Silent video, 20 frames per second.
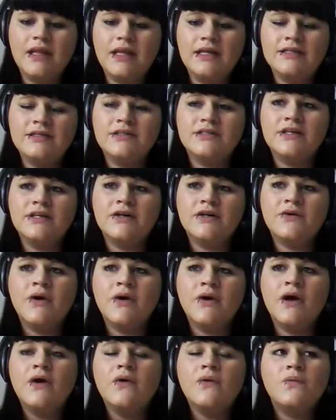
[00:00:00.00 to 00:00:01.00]
And so
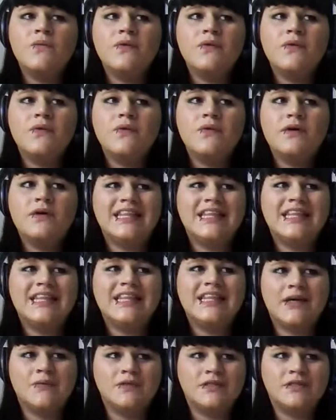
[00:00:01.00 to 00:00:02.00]
with that, it
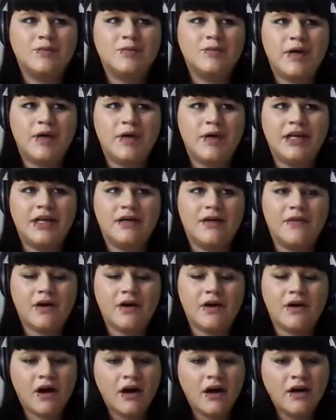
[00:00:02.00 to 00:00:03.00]
will depend on the
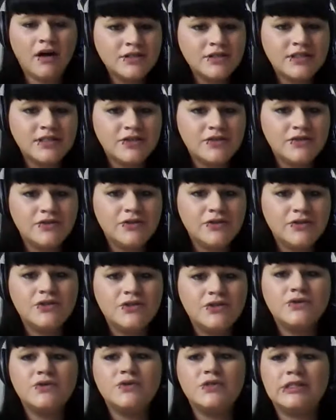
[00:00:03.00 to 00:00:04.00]
colors that you
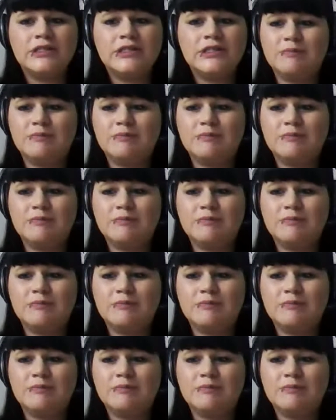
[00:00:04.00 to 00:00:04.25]
use,